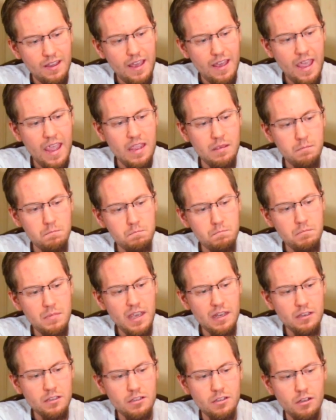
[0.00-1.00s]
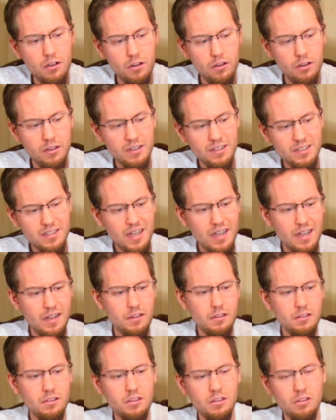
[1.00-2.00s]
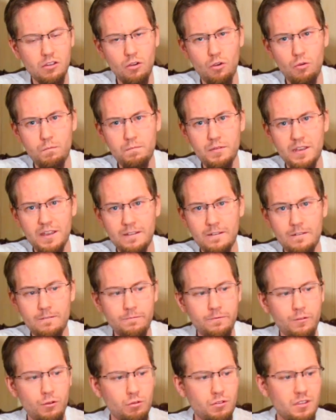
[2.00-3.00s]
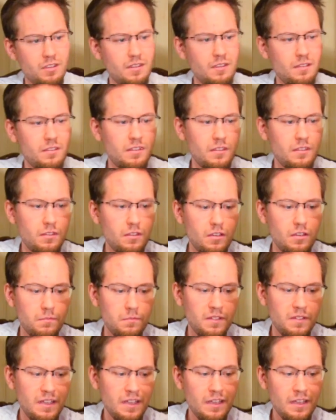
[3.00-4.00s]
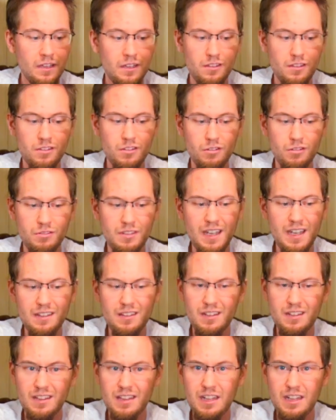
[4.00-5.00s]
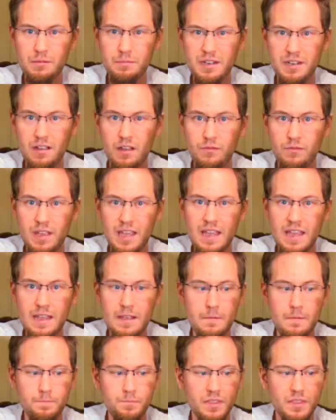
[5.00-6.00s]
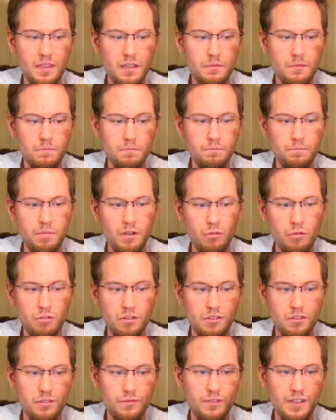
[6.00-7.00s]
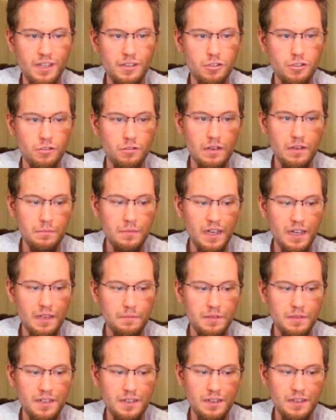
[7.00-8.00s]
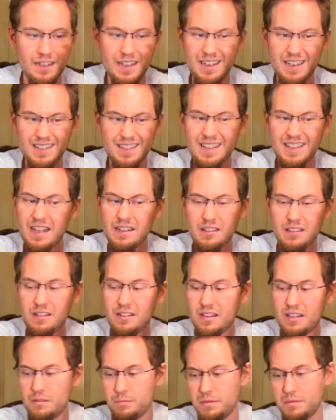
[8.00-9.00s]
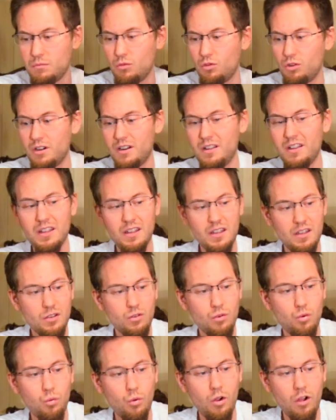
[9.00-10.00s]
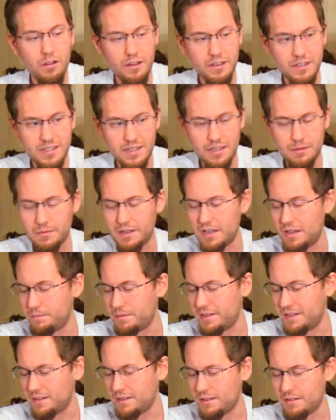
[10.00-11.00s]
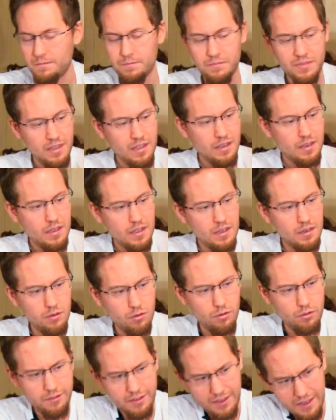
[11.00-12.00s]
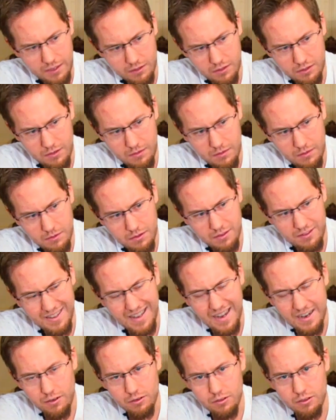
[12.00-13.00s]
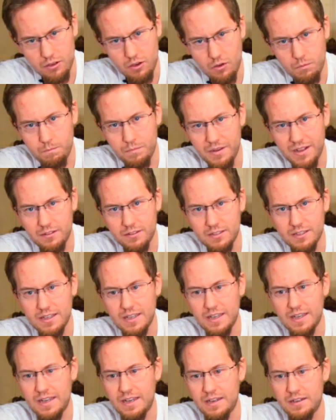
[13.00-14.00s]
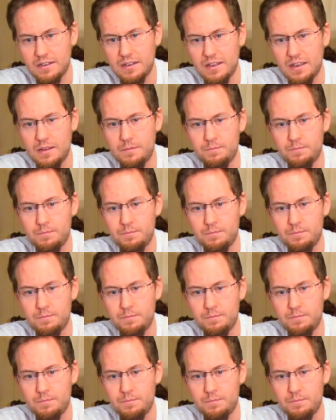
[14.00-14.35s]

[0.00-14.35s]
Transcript: a metal telescoping focusing system. So that's a little bit of a bonus feature in my opinion, that's a little bit more quality in my opinion. And it also has the standard, built-in